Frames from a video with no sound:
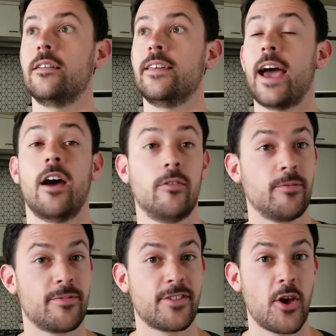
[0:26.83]

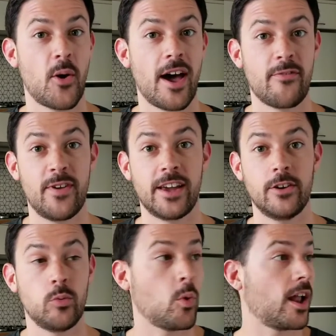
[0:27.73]
And so I
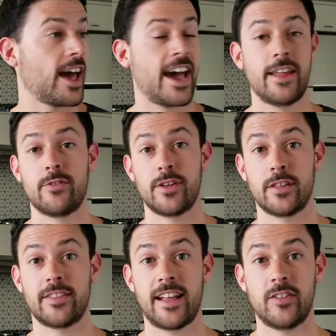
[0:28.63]
figured while I had everything
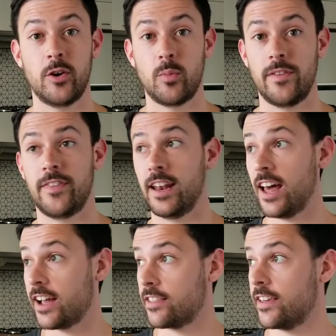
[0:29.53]
set up with the
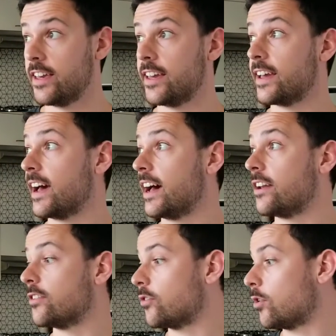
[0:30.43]
lighting
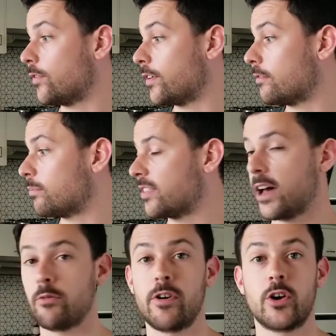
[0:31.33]
and all of the
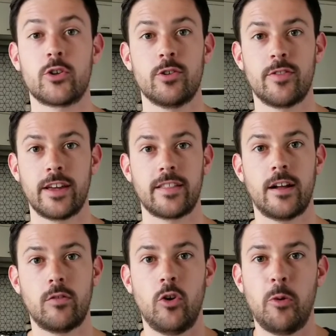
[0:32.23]
sound reduction things that
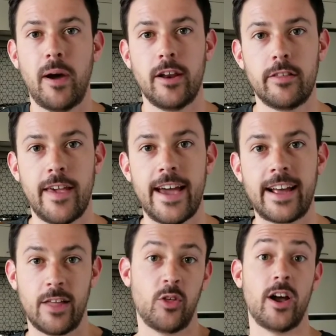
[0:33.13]
I'll talk about in a sec,
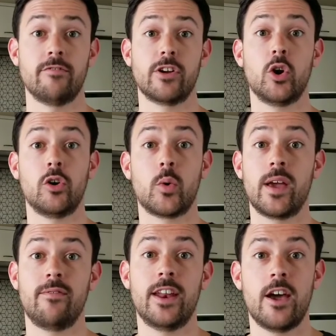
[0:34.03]
I thought I'd record a
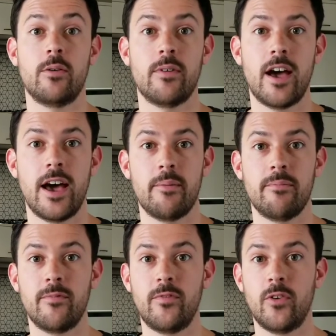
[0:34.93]
quick video
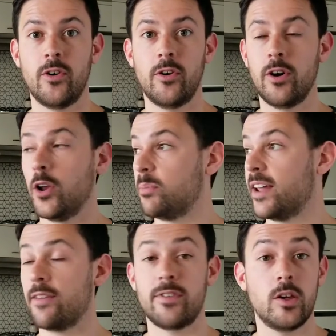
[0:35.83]
for an
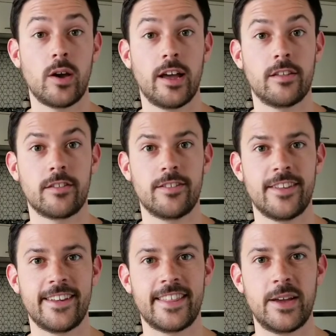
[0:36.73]
update for you guys
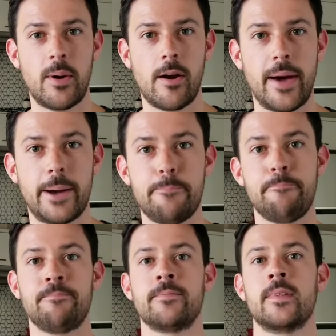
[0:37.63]
so you can see where I'm at.
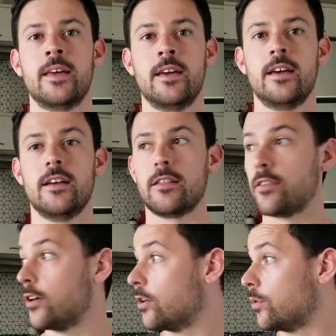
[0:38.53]

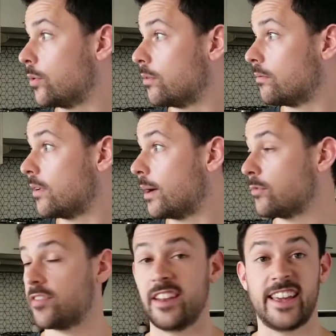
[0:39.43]
So I'm
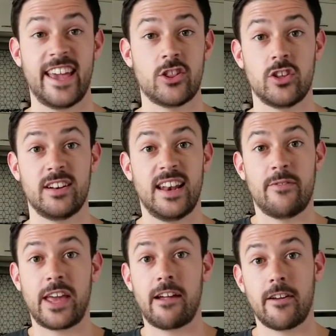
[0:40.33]
just in a kitchen and
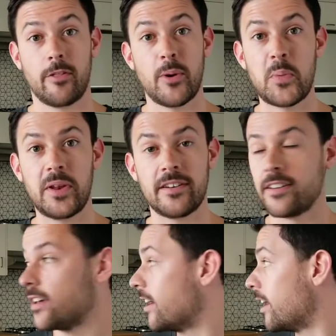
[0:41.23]
living area at the moment.